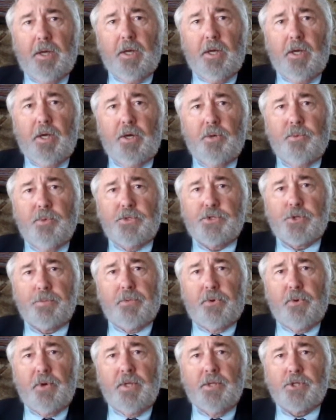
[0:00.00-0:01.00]
Along with
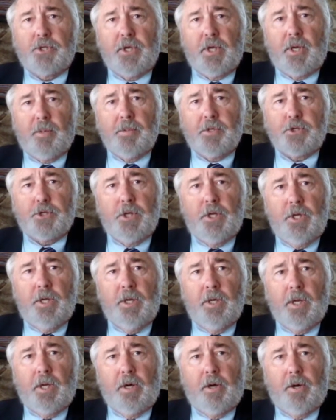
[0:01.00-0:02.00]
supporting Saddam
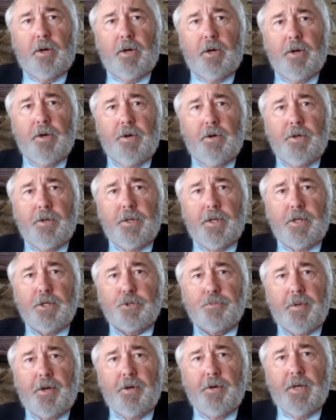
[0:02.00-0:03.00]
Hussein, our hard-earned
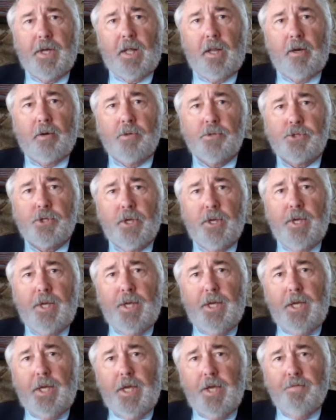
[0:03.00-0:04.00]
taxpayer dollars
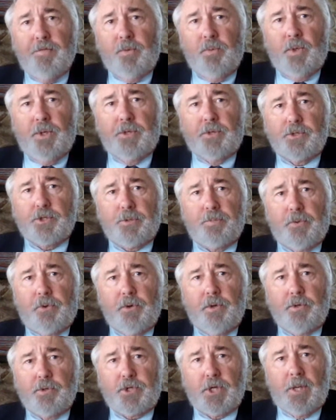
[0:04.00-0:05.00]
even went to
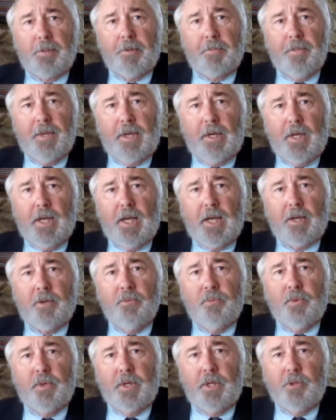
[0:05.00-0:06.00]
support Osama bin
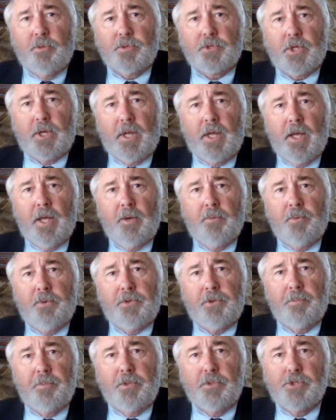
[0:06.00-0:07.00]
Laden when he was aligned
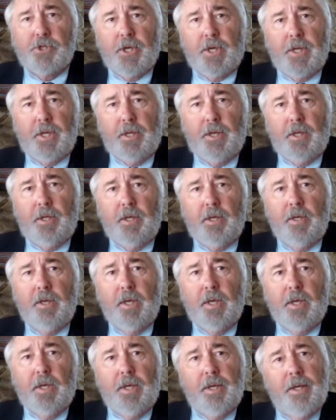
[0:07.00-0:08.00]
with the Mujahideen
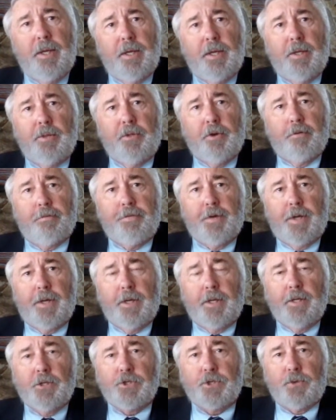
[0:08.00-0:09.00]
in their fight
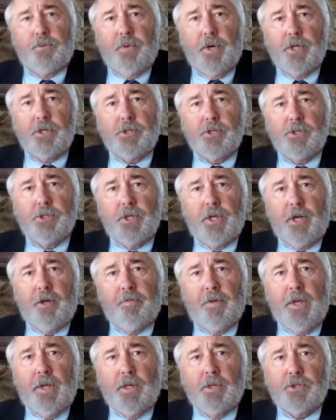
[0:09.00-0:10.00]
against the Russians in
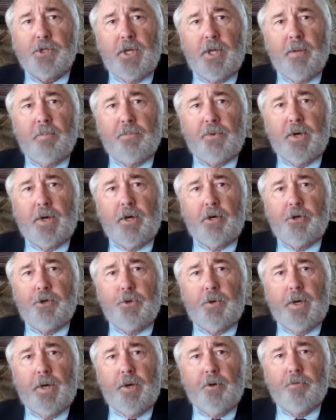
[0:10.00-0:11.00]
Afghanistan prior
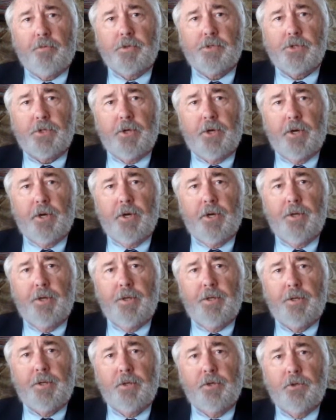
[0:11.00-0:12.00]
to our entrance there
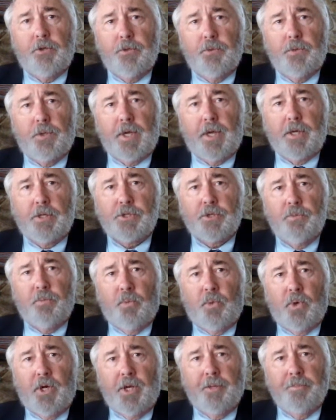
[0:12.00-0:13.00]
in
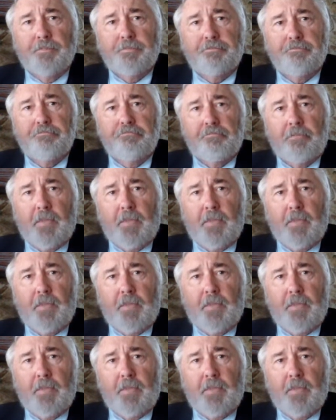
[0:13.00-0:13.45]
2001.